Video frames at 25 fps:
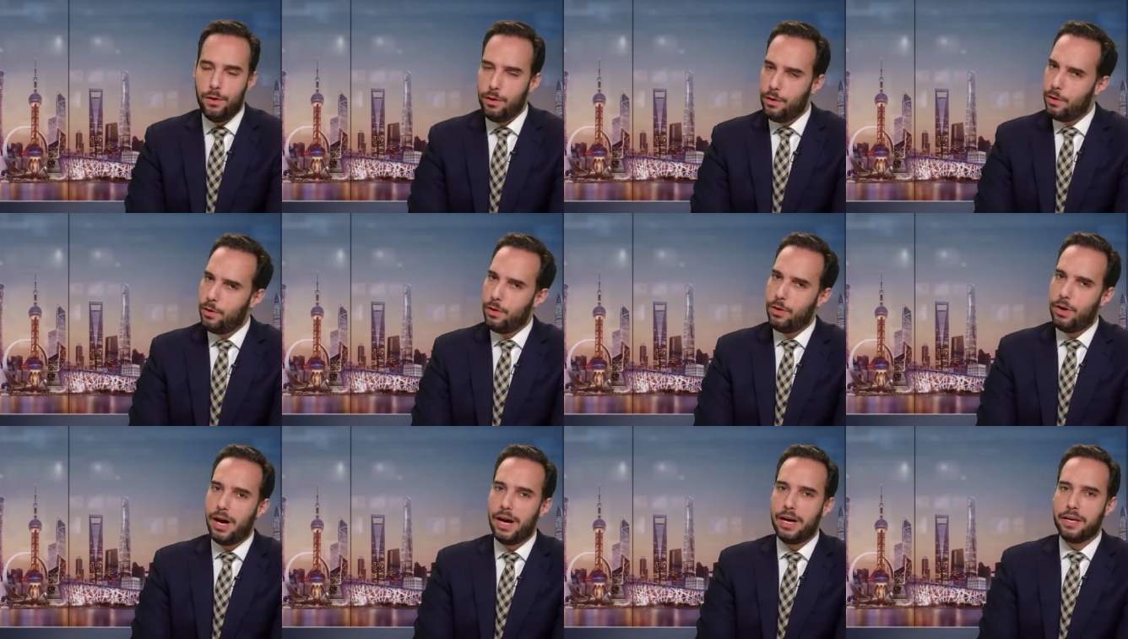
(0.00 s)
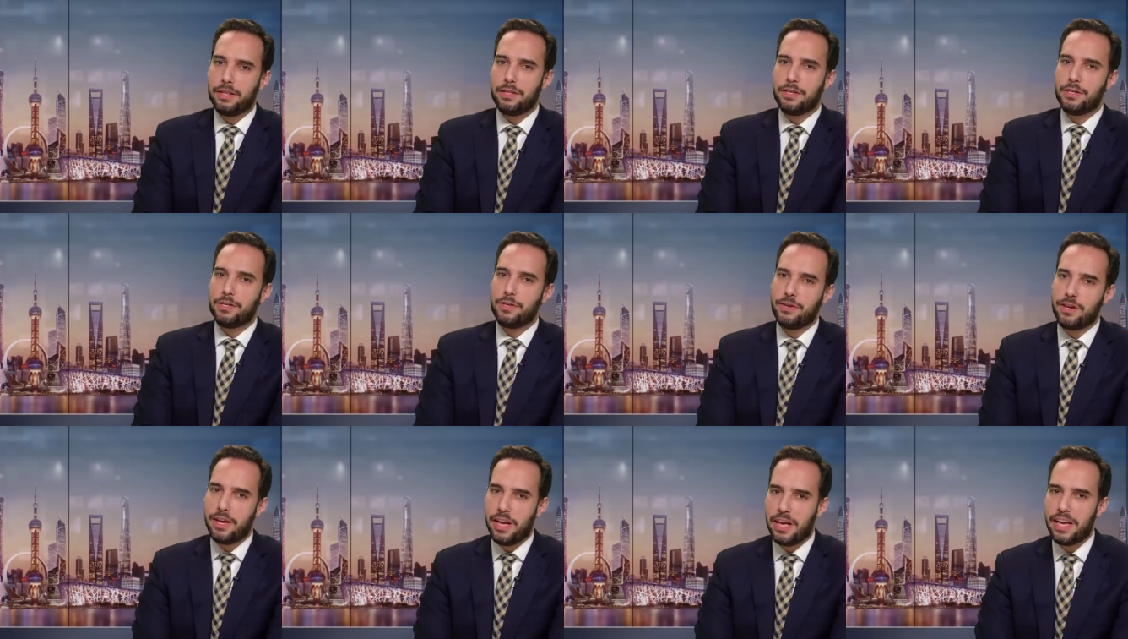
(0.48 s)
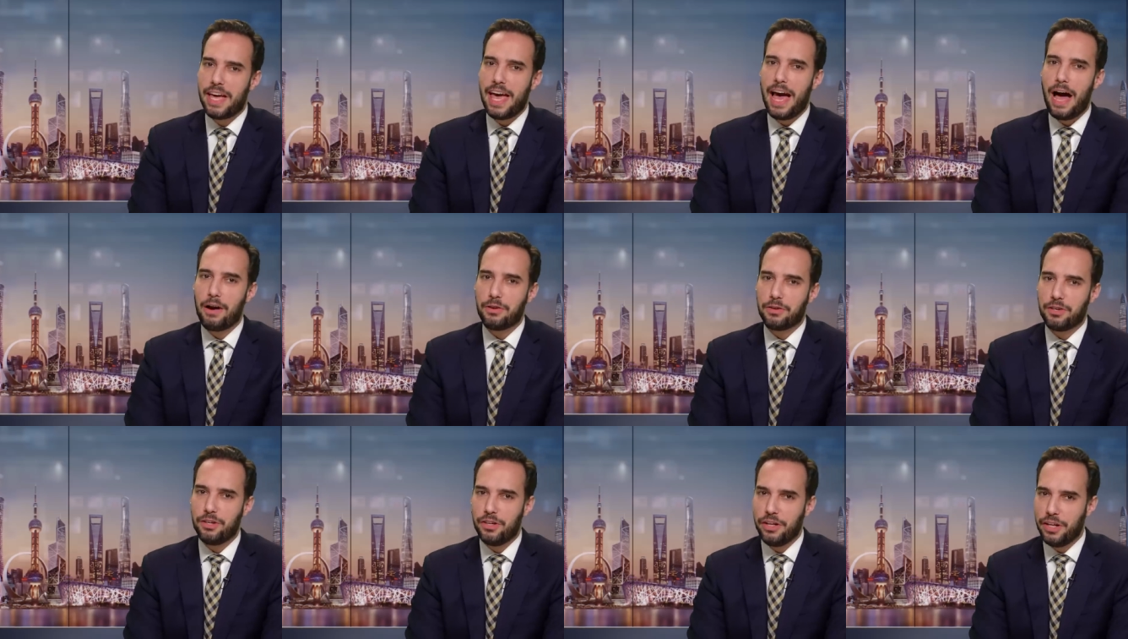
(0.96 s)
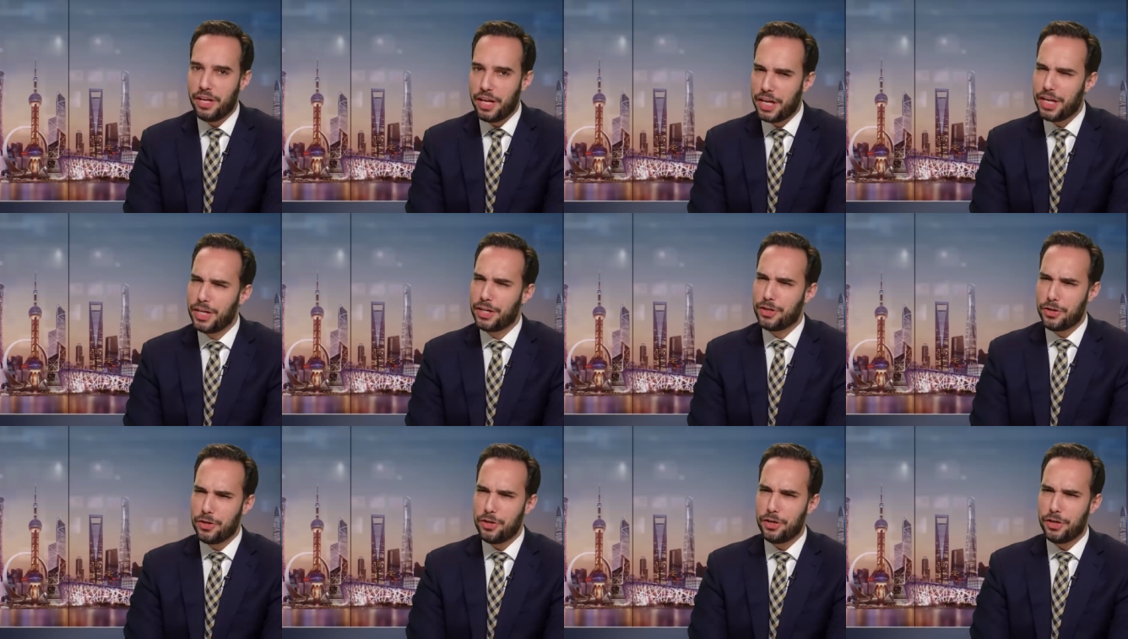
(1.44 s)
Oh, I think you can calculate
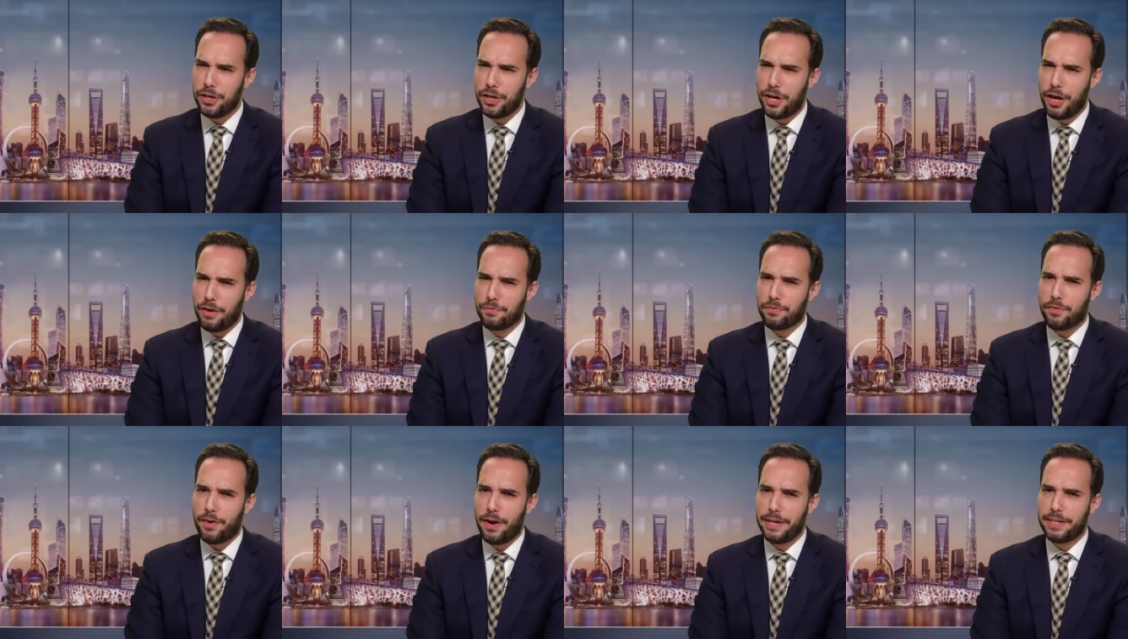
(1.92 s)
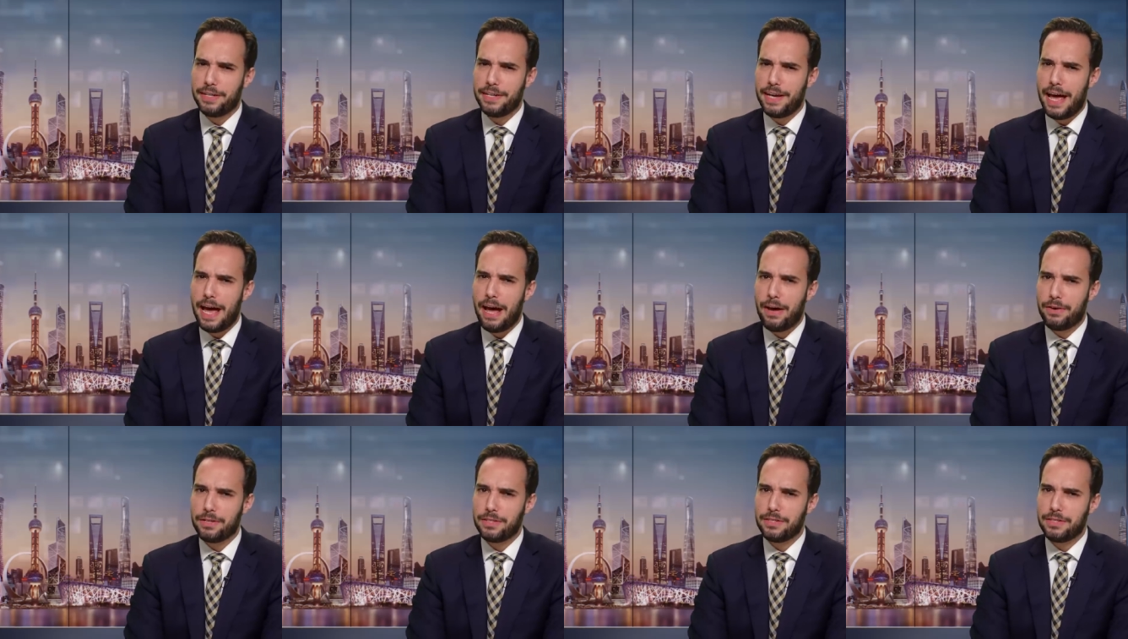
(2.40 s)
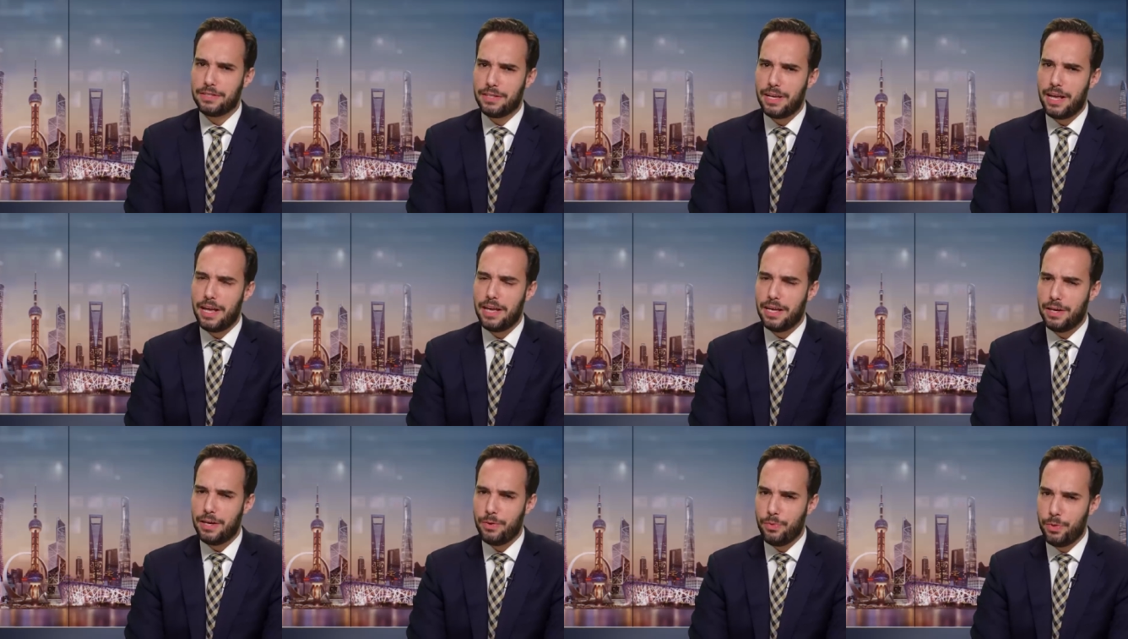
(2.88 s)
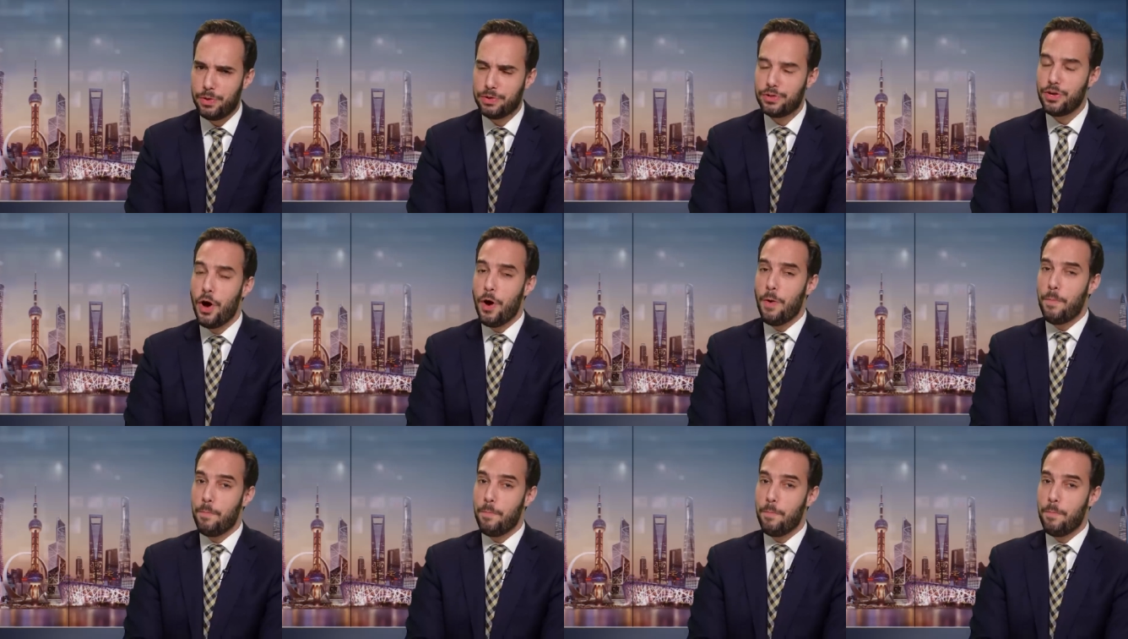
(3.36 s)
it good enough right now to say it was